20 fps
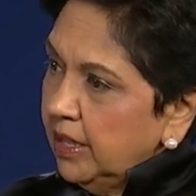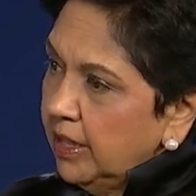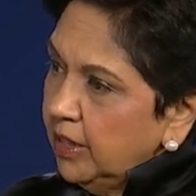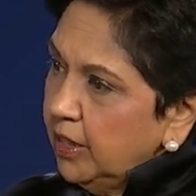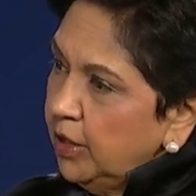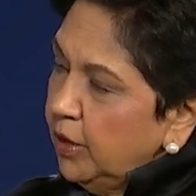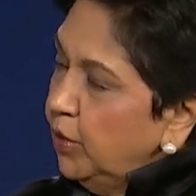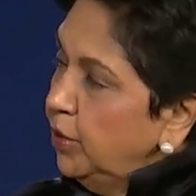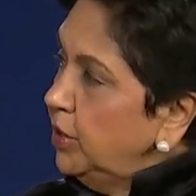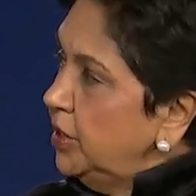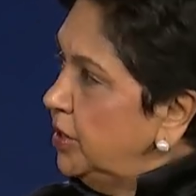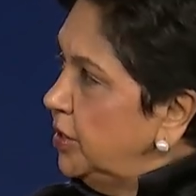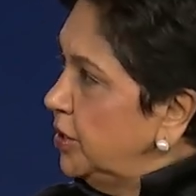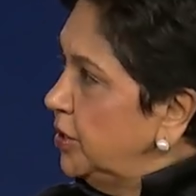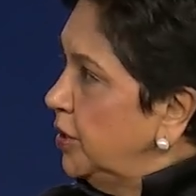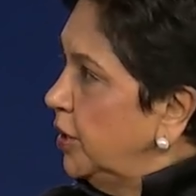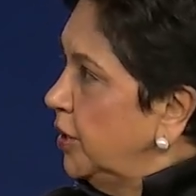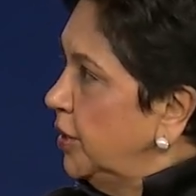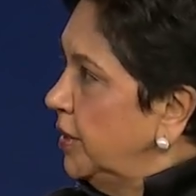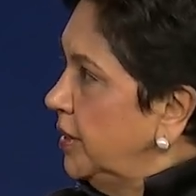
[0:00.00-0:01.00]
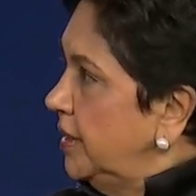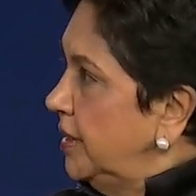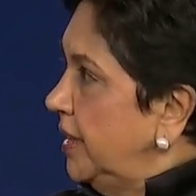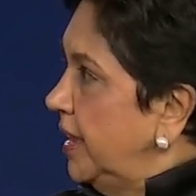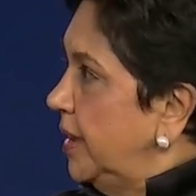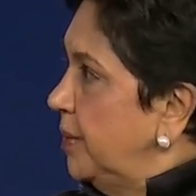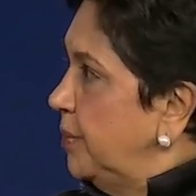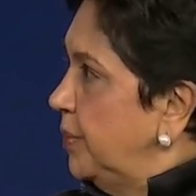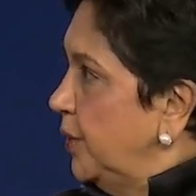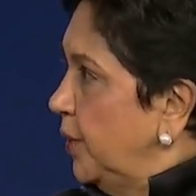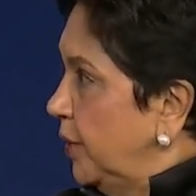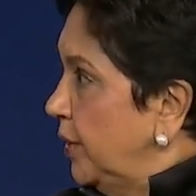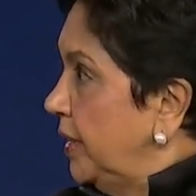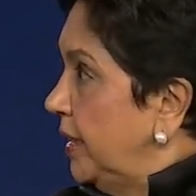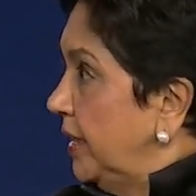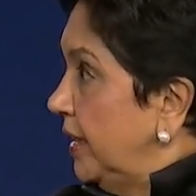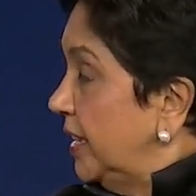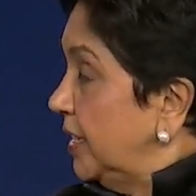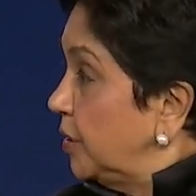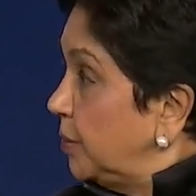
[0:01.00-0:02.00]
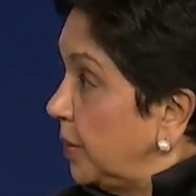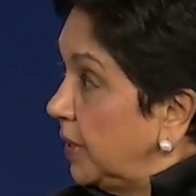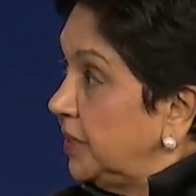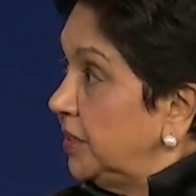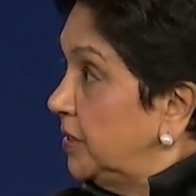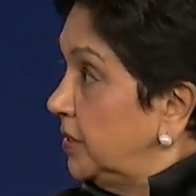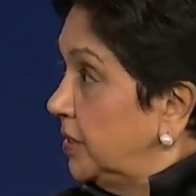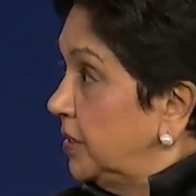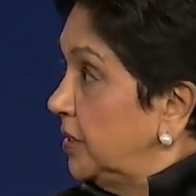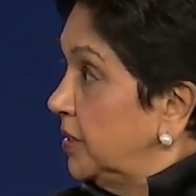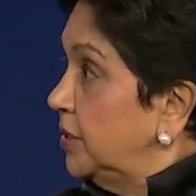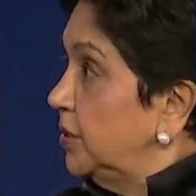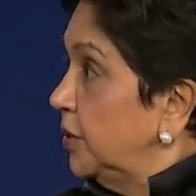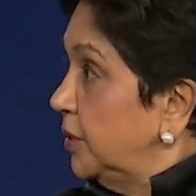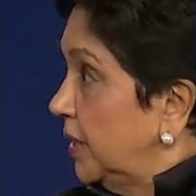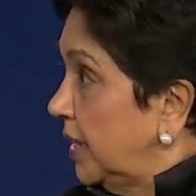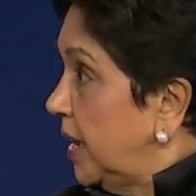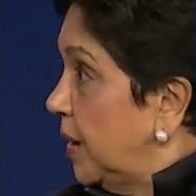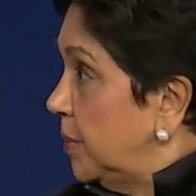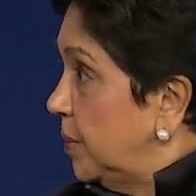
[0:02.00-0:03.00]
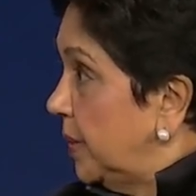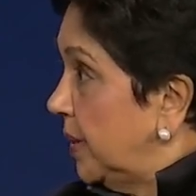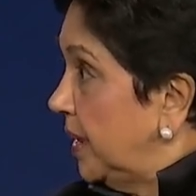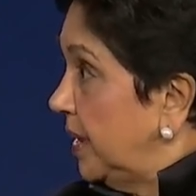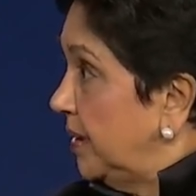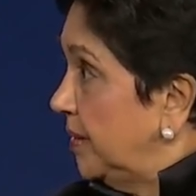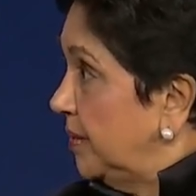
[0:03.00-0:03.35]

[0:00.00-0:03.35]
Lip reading: the onus is on the employee as much as it is on the company.